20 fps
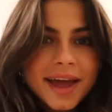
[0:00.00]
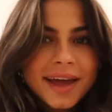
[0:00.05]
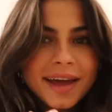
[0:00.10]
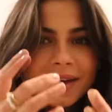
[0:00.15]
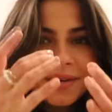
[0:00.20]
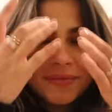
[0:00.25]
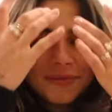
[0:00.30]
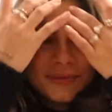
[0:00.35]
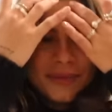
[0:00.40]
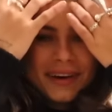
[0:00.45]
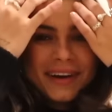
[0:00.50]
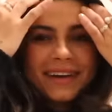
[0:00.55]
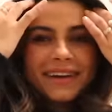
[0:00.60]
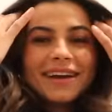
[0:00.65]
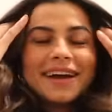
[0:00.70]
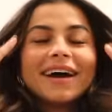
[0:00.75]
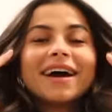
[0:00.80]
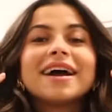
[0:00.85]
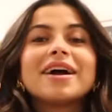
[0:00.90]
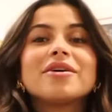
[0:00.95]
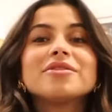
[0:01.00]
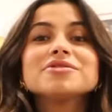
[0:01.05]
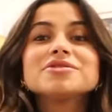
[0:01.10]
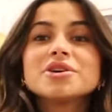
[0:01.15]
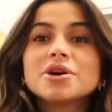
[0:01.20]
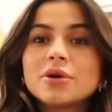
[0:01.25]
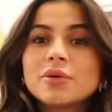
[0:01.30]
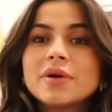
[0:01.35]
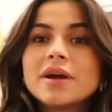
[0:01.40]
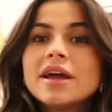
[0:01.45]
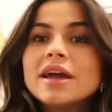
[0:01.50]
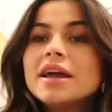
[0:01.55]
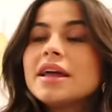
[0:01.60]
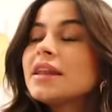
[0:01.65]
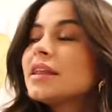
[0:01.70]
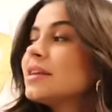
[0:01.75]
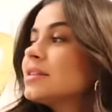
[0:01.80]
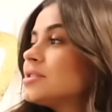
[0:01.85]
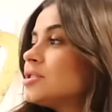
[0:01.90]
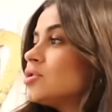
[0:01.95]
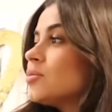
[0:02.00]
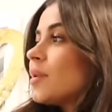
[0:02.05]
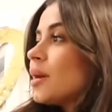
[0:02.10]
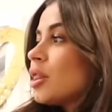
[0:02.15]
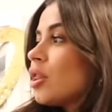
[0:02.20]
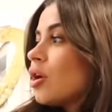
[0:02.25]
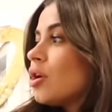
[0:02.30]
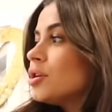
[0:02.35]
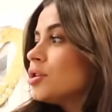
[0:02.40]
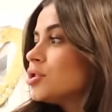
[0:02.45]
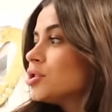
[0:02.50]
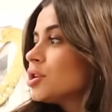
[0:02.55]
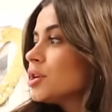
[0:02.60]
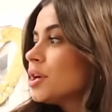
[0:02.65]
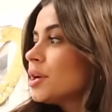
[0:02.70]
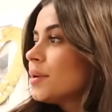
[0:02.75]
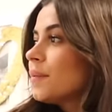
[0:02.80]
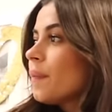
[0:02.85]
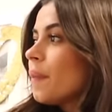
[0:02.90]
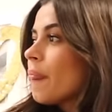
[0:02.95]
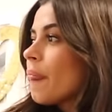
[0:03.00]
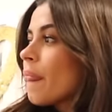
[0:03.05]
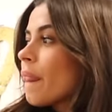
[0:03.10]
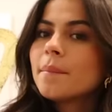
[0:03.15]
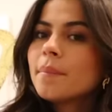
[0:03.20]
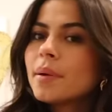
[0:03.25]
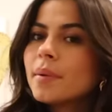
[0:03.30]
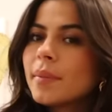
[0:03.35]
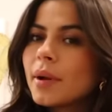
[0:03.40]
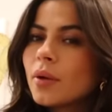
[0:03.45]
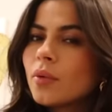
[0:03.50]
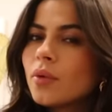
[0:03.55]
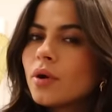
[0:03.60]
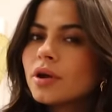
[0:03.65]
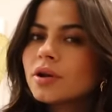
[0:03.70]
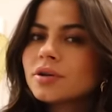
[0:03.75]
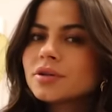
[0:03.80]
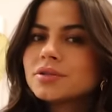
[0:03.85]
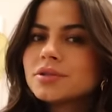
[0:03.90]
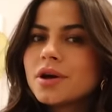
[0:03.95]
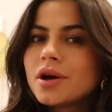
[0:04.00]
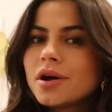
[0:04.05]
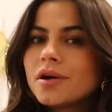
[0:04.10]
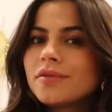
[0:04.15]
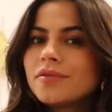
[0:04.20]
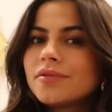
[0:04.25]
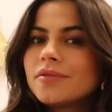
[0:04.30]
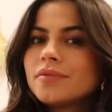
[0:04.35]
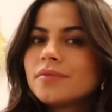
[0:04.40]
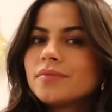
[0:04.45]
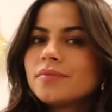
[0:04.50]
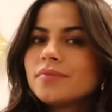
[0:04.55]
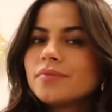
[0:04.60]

but yeah, I also need to do my laundry, but my water's off.